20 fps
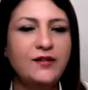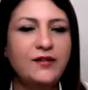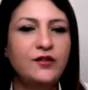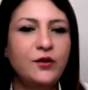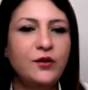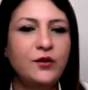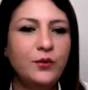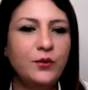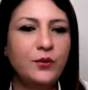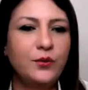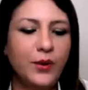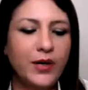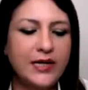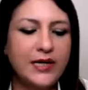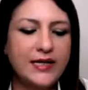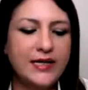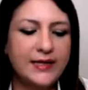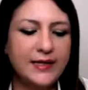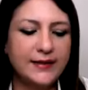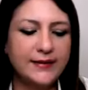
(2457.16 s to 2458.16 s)
So what
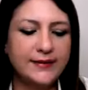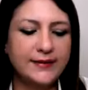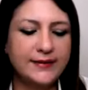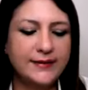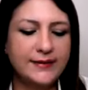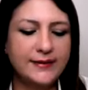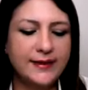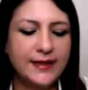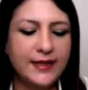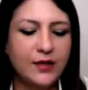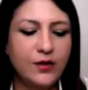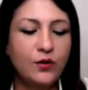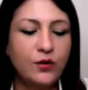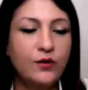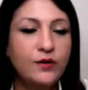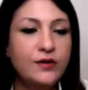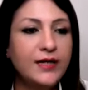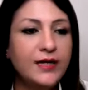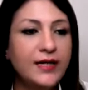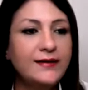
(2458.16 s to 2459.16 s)
he does is he
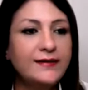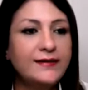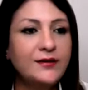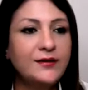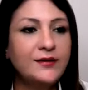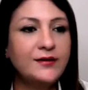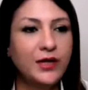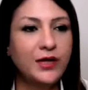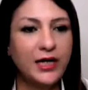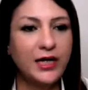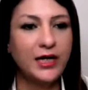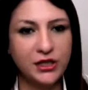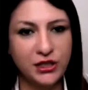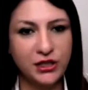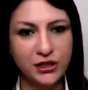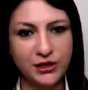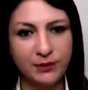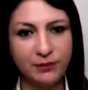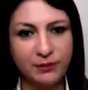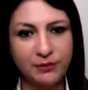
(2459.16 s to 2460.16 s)
gets into
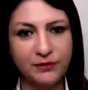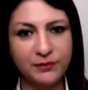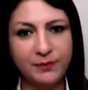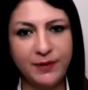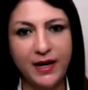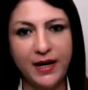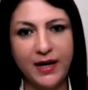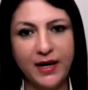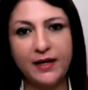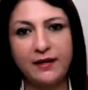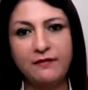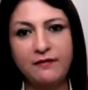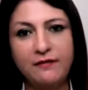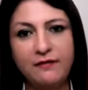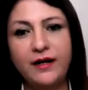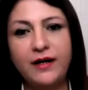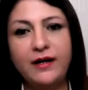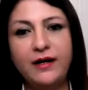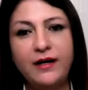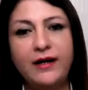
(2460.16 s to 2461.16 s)
relationships by
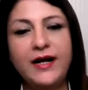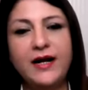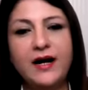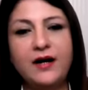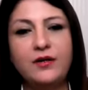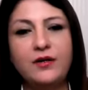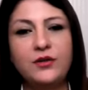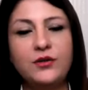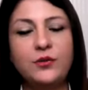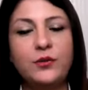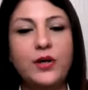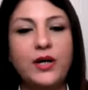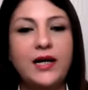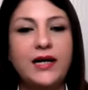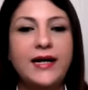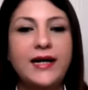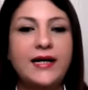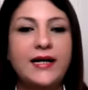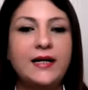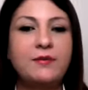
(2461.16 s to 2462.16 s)
figuring out
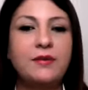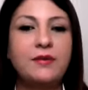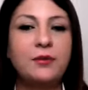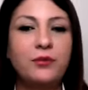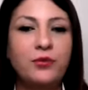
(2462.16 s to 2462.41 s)
what will get him